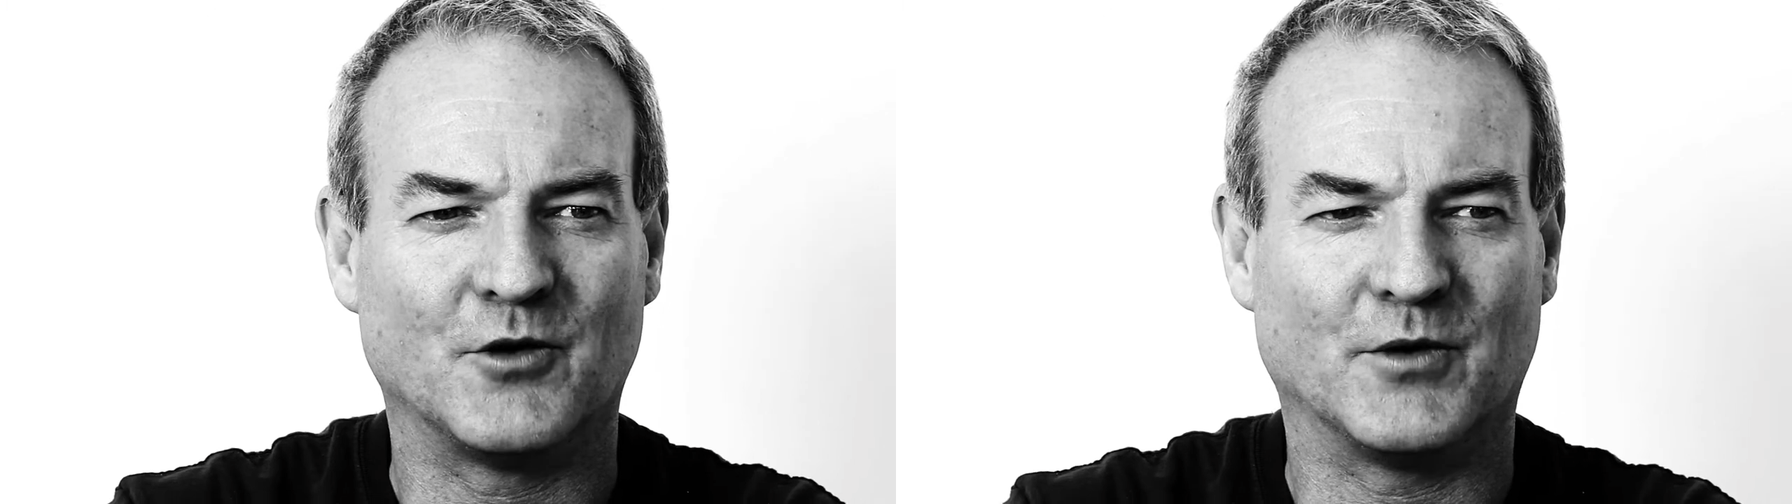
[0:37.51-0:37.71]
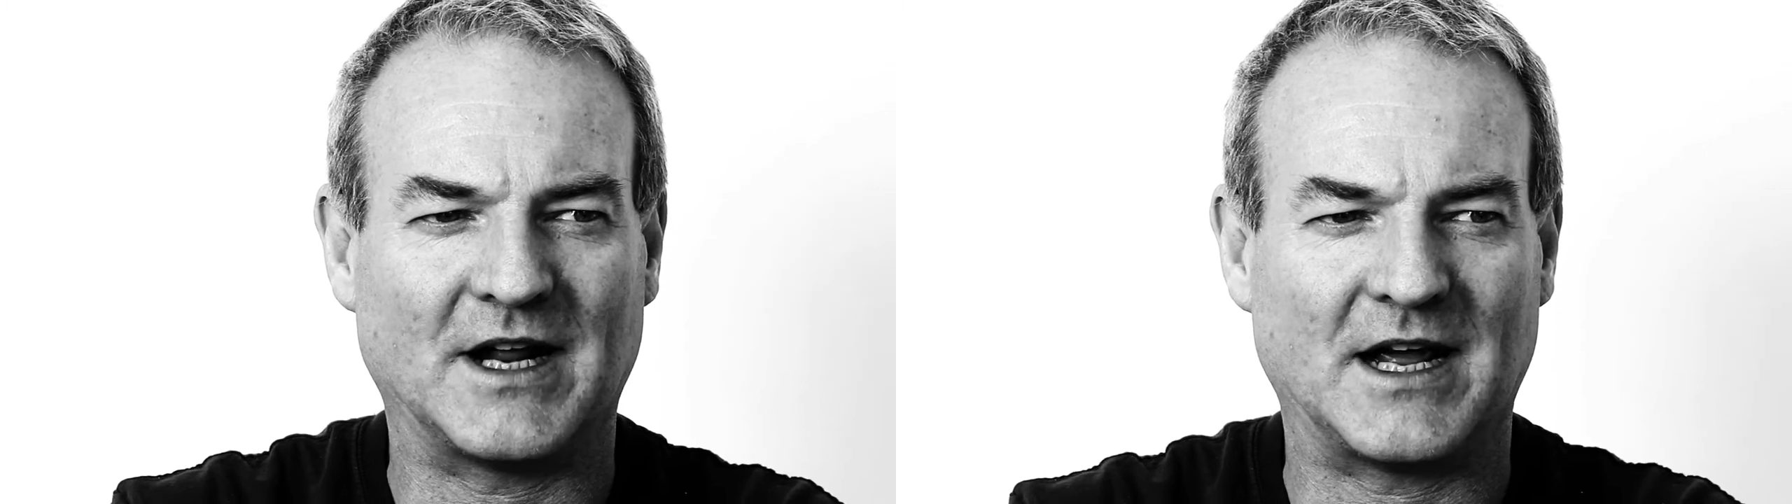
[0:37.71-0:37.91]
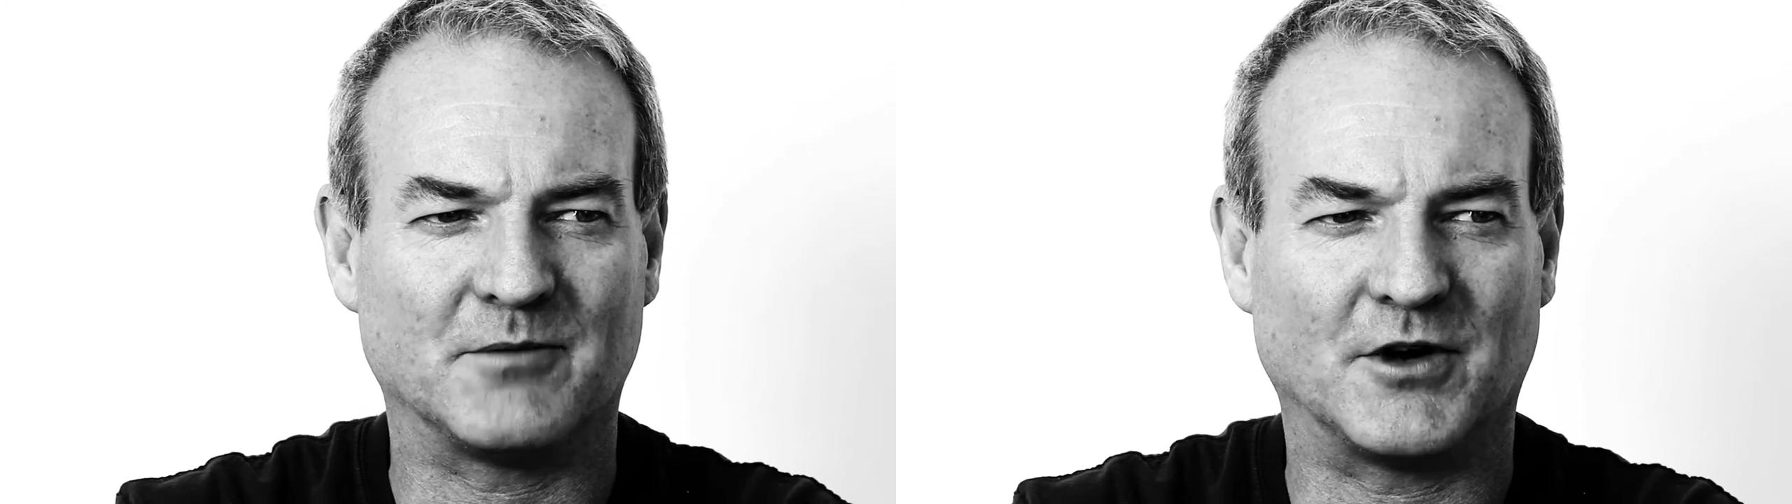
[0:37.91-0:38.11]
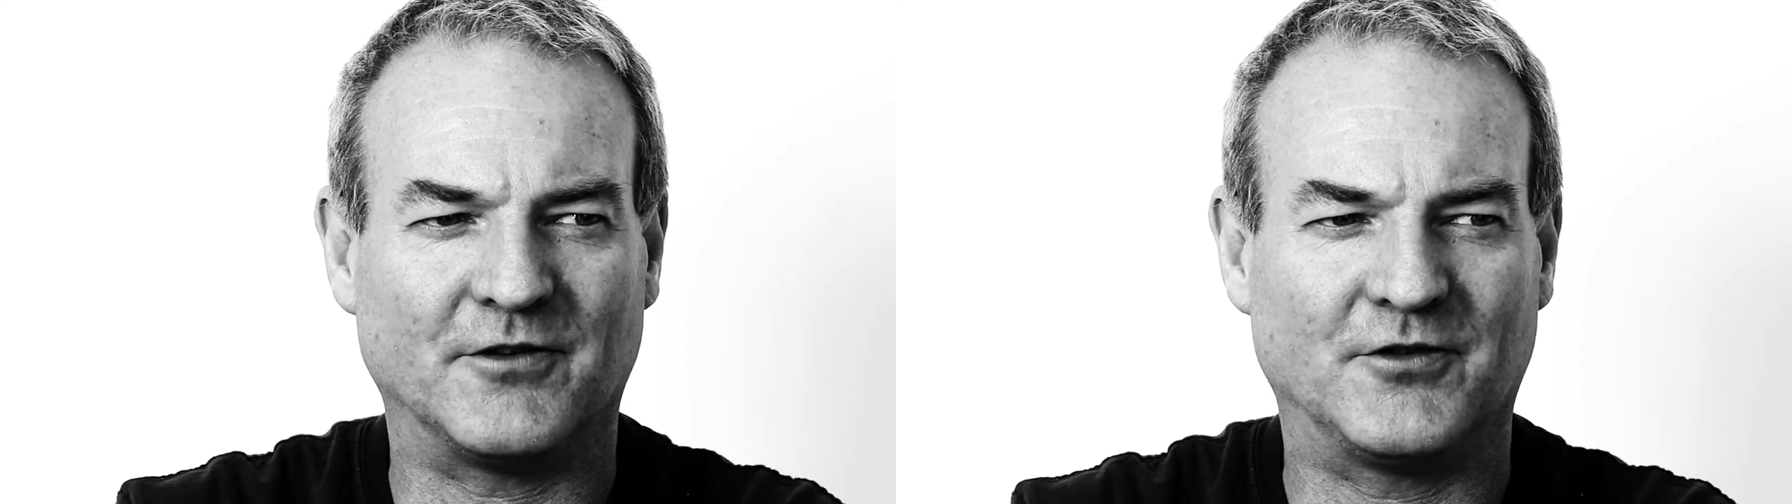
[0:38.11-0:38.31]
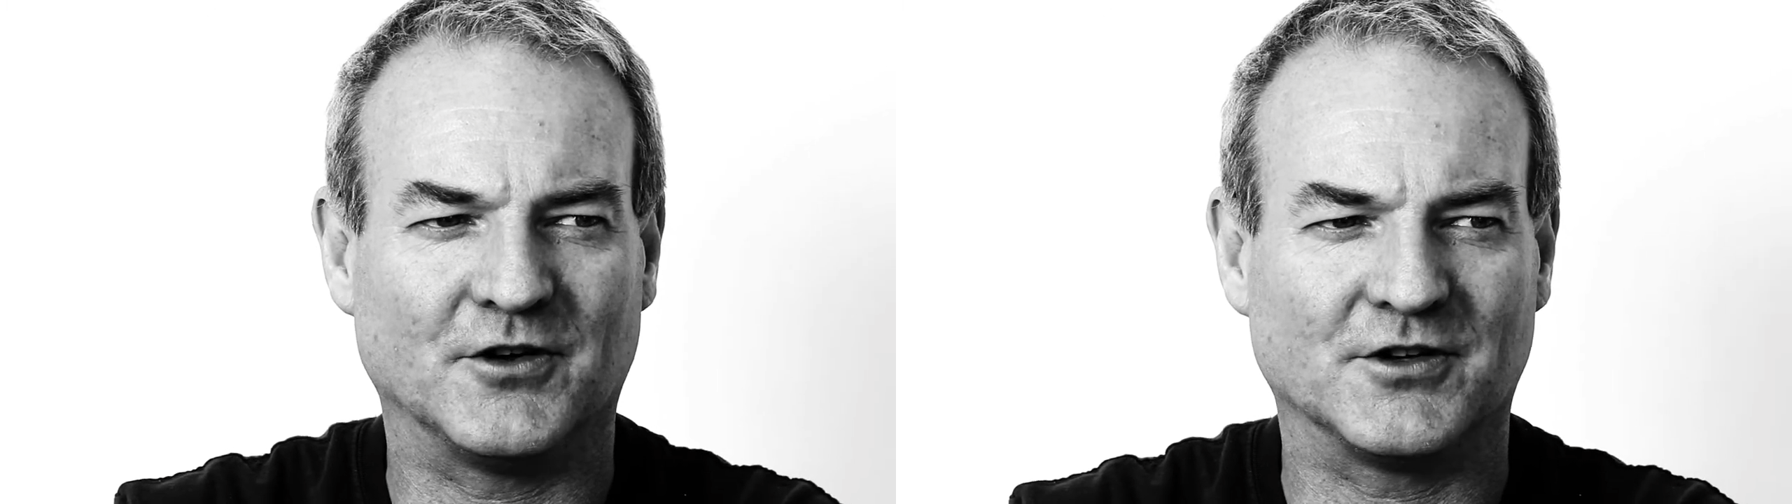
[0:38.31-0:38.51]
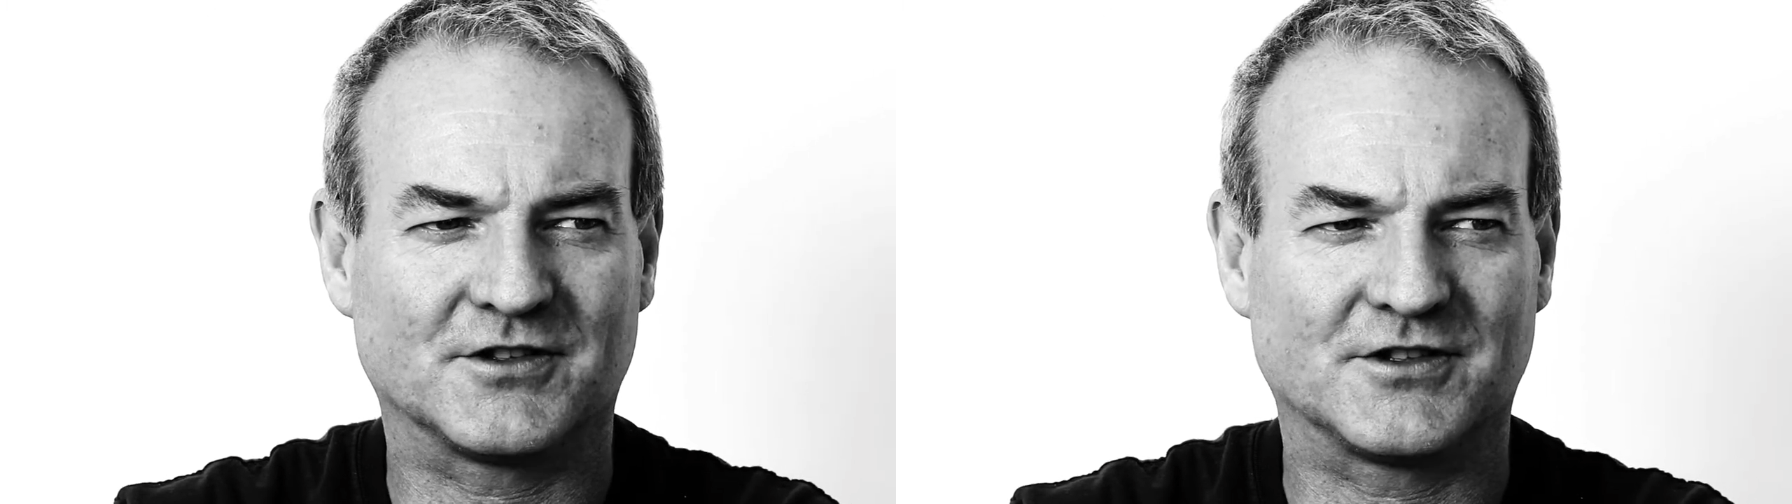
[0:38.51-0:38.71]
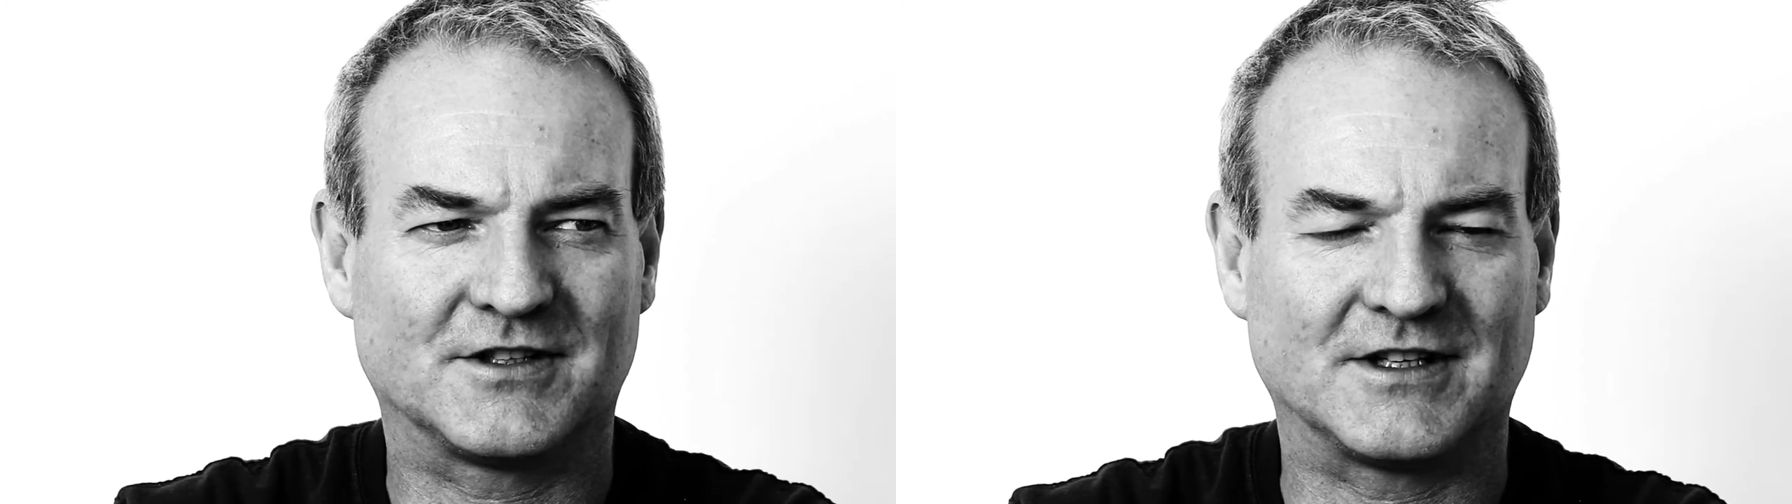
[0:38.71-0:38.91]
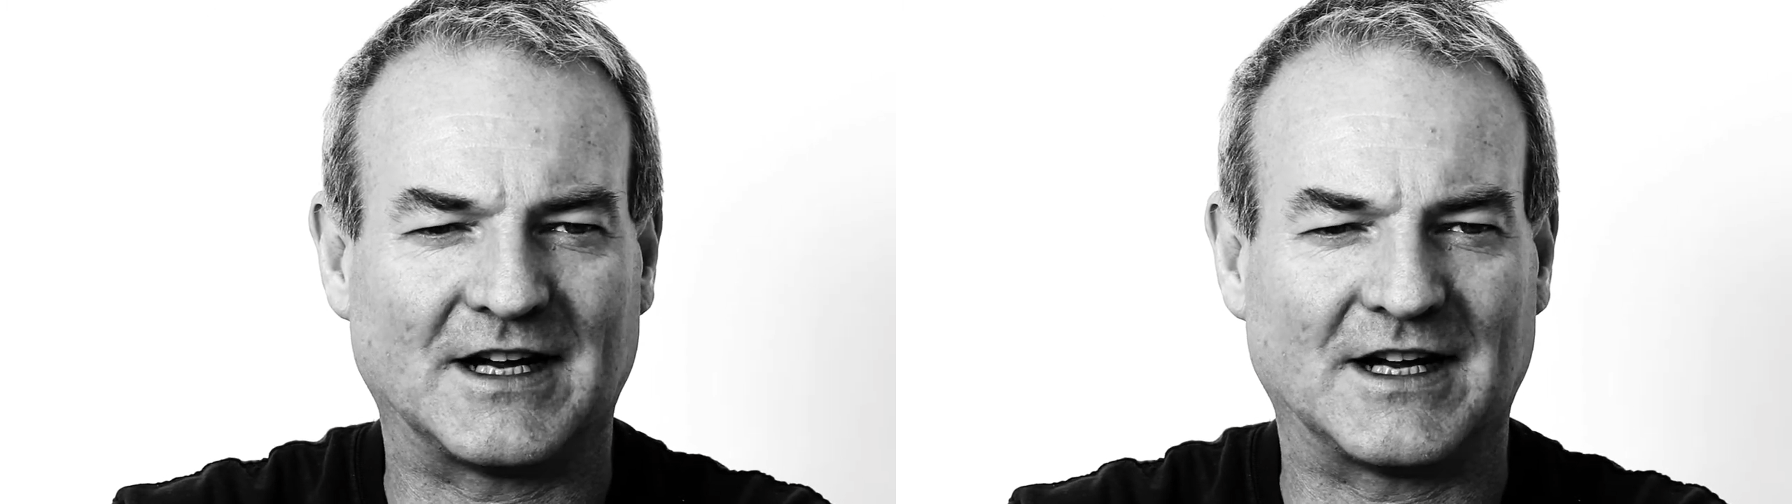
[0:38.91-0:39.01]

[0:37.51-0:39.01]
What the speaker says: When I had my first